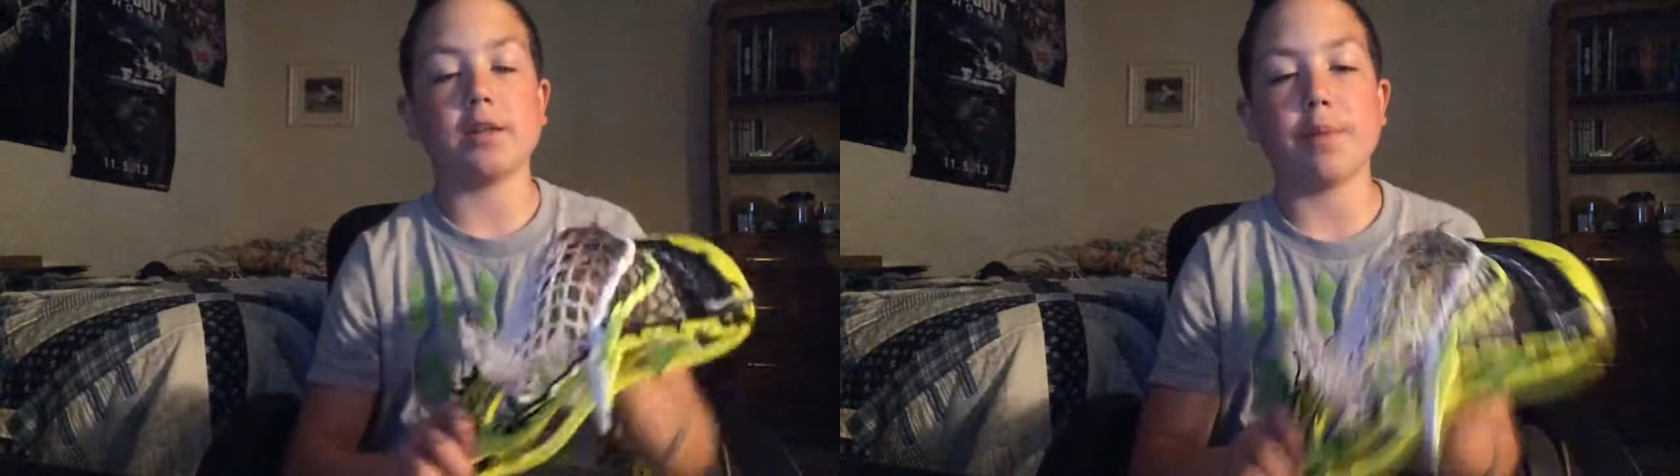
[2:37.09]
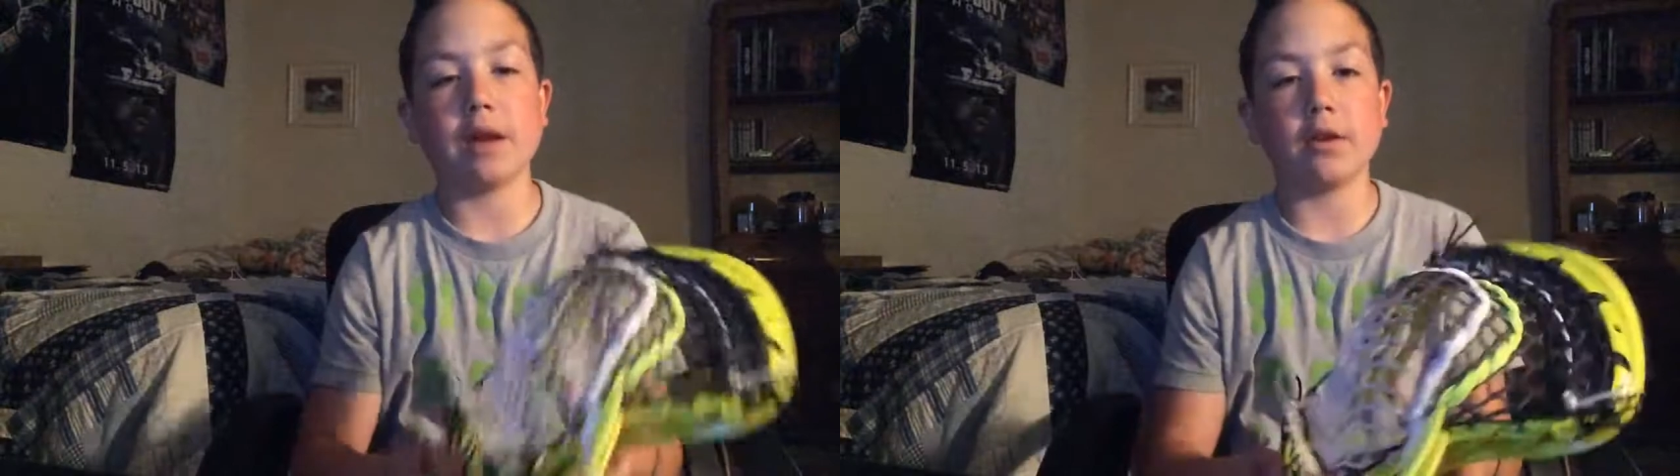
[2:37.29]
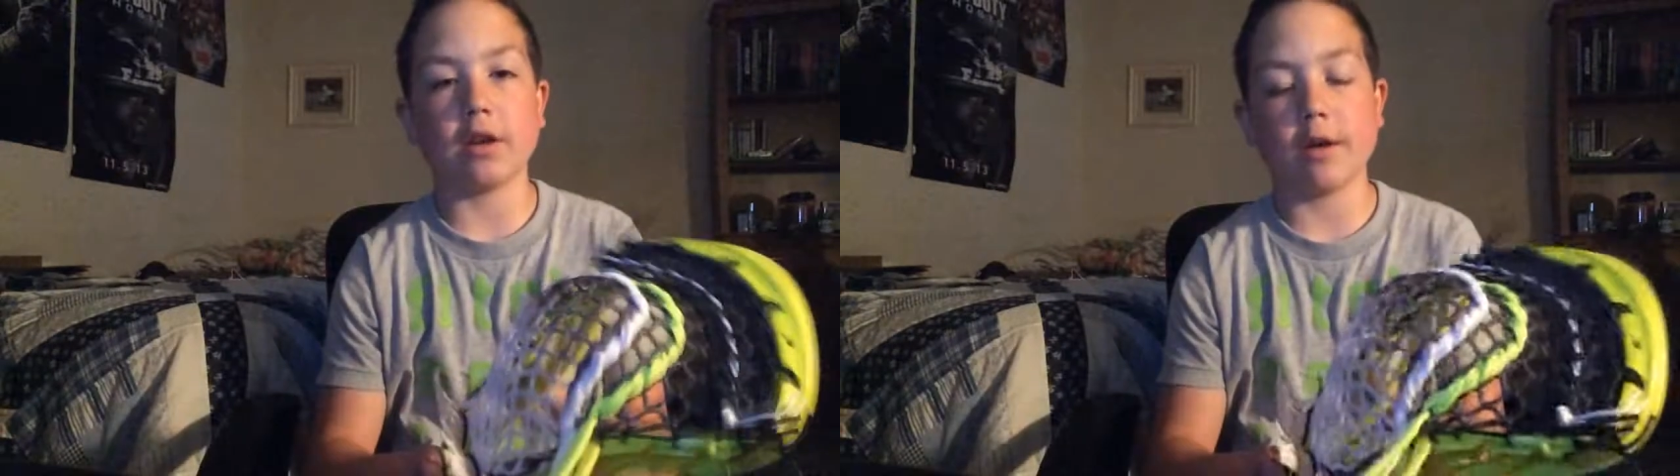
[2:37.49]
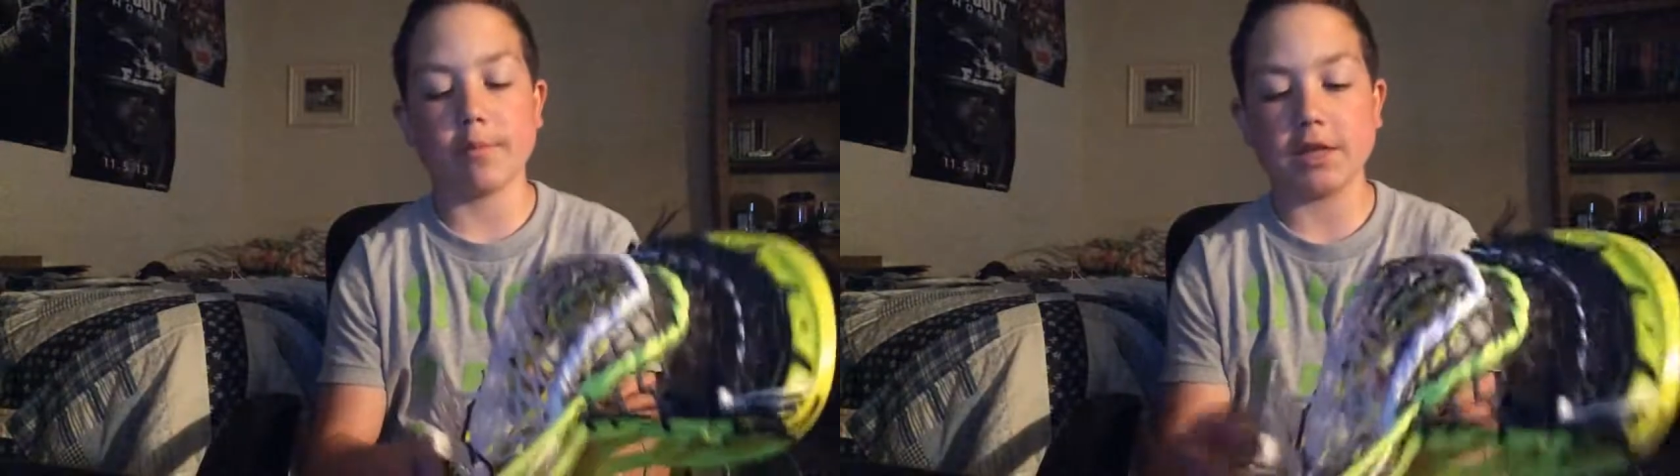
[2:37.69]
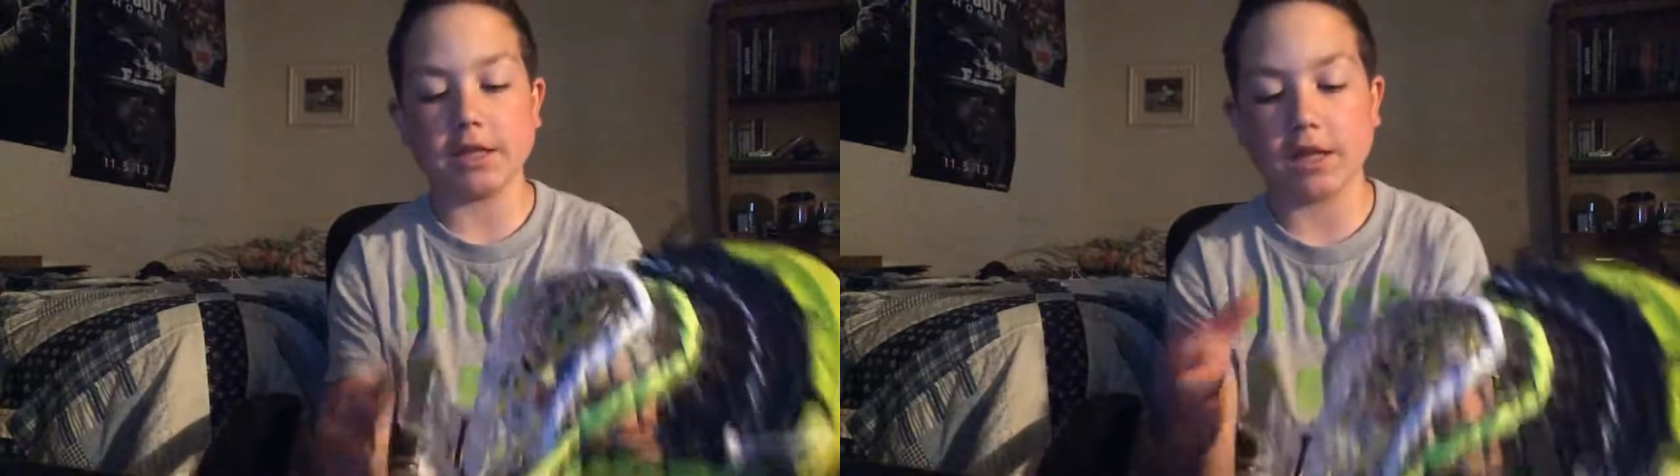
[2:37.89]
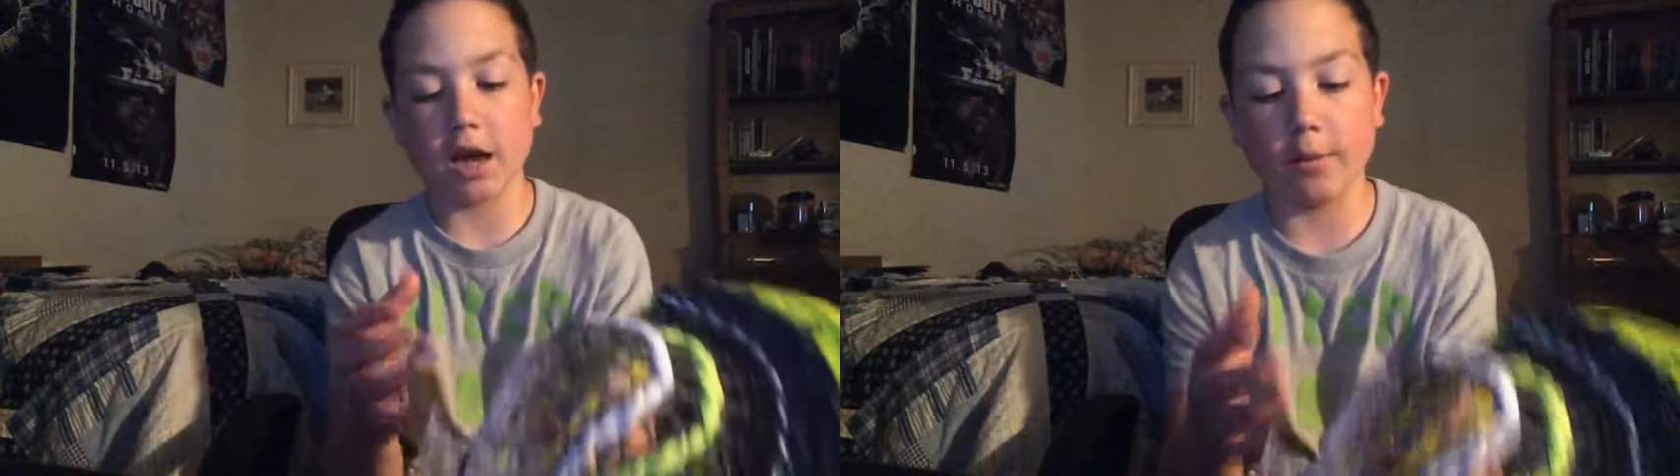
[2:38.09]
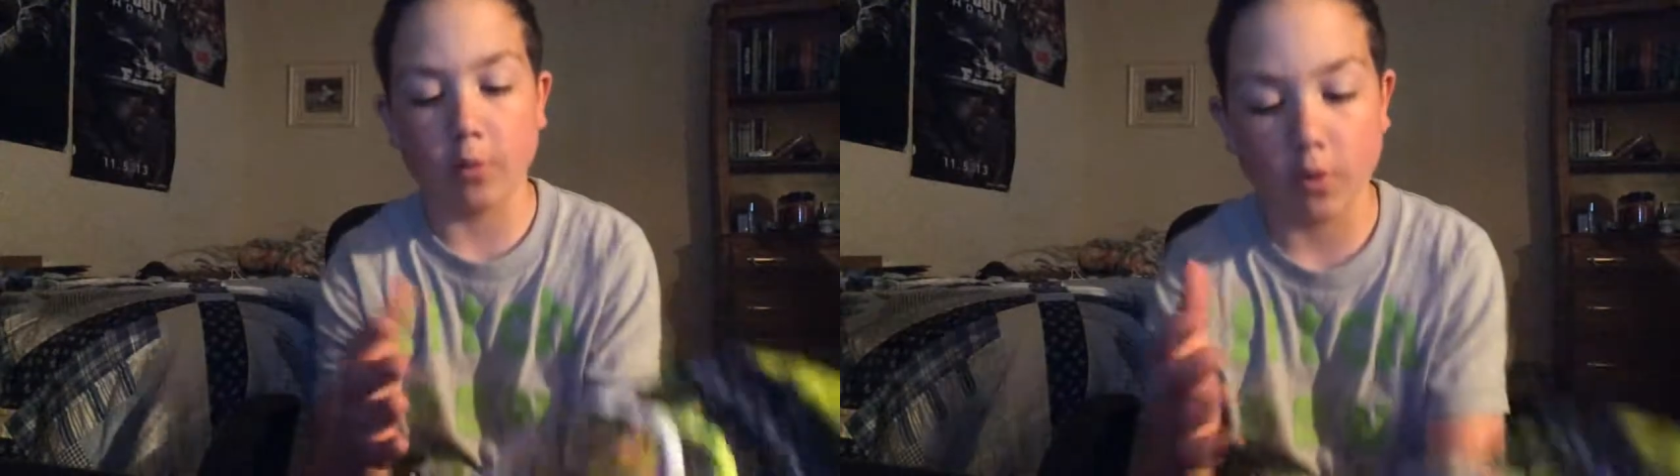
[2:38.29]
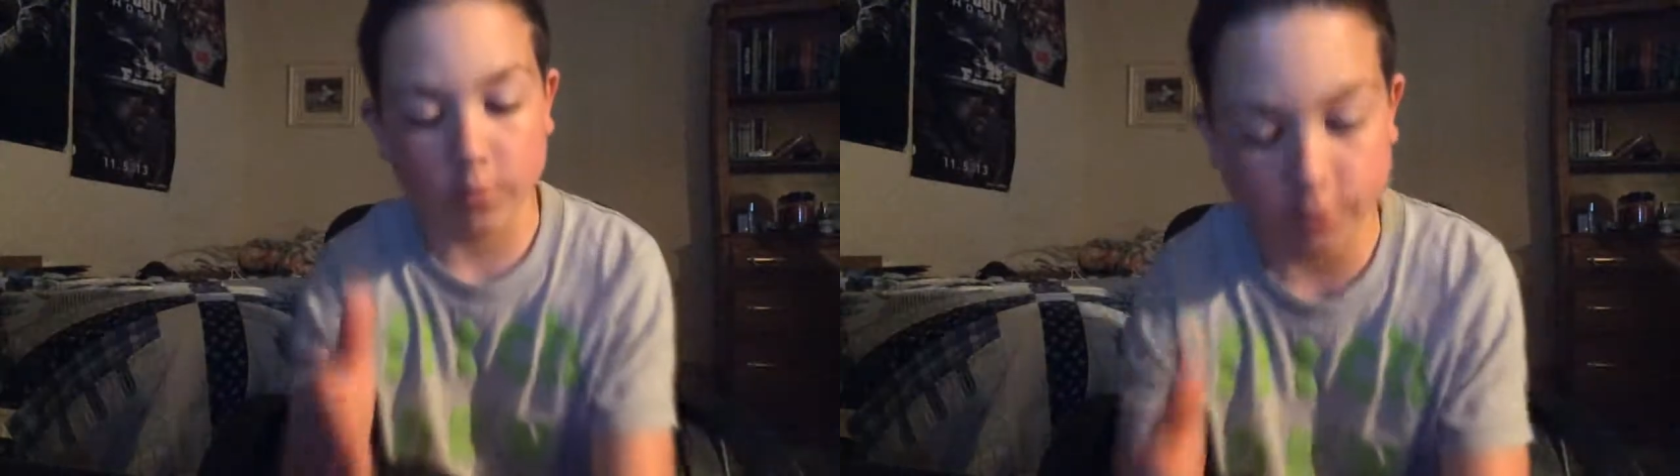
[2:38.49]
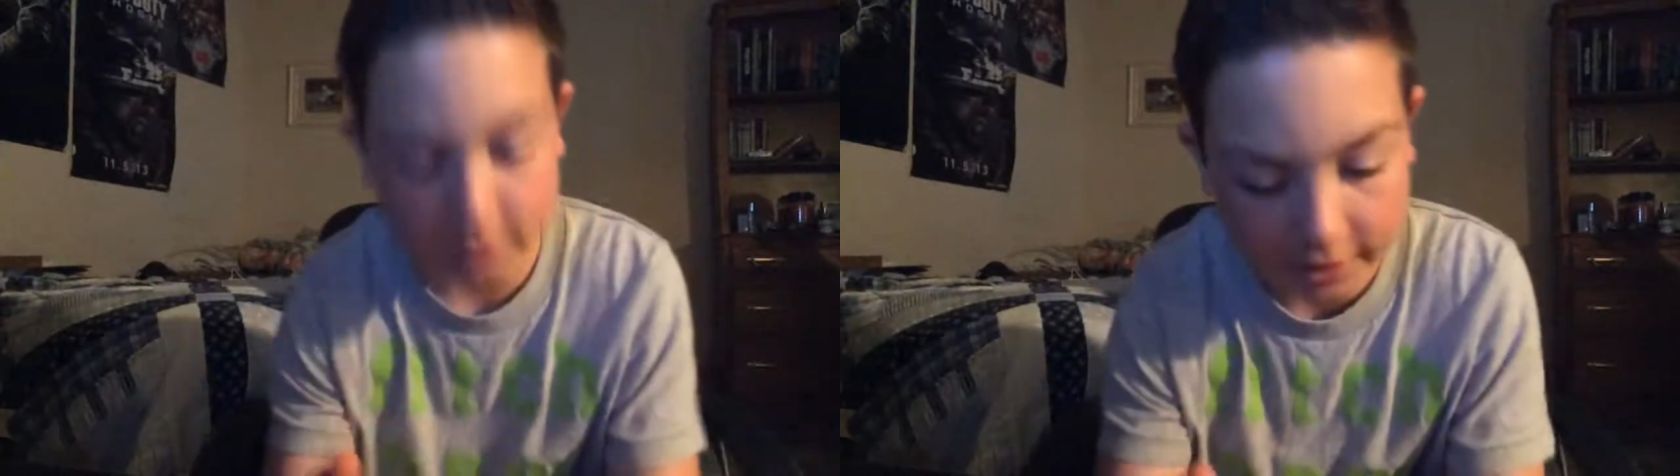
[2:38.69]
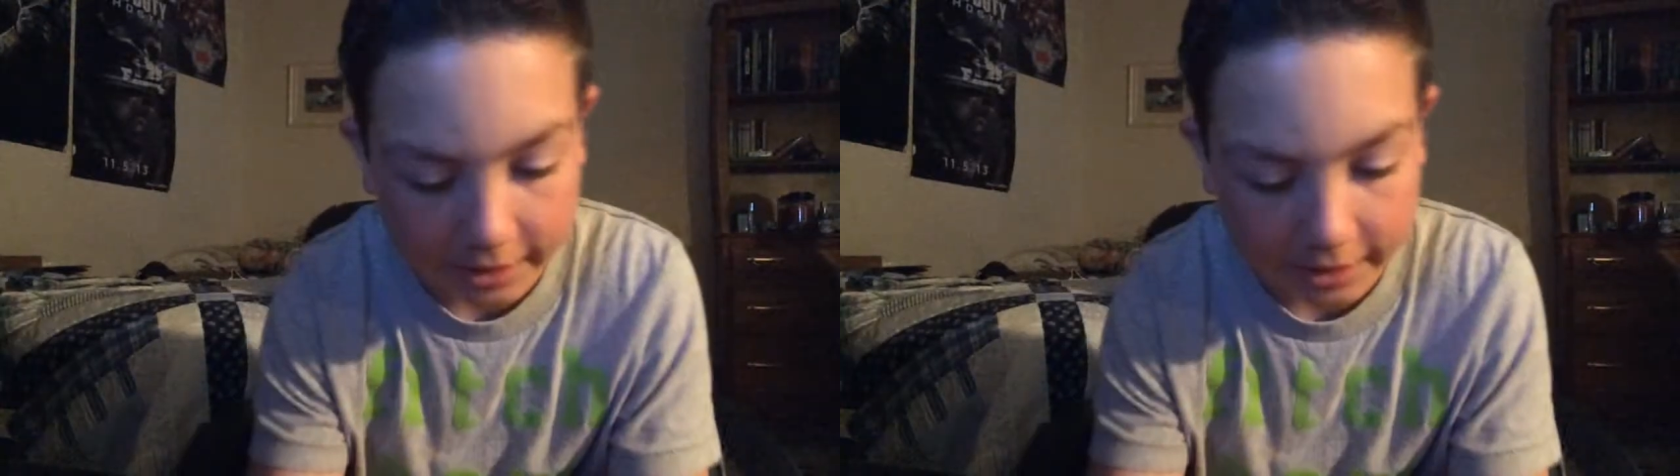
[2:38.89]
depending on how many sidewalls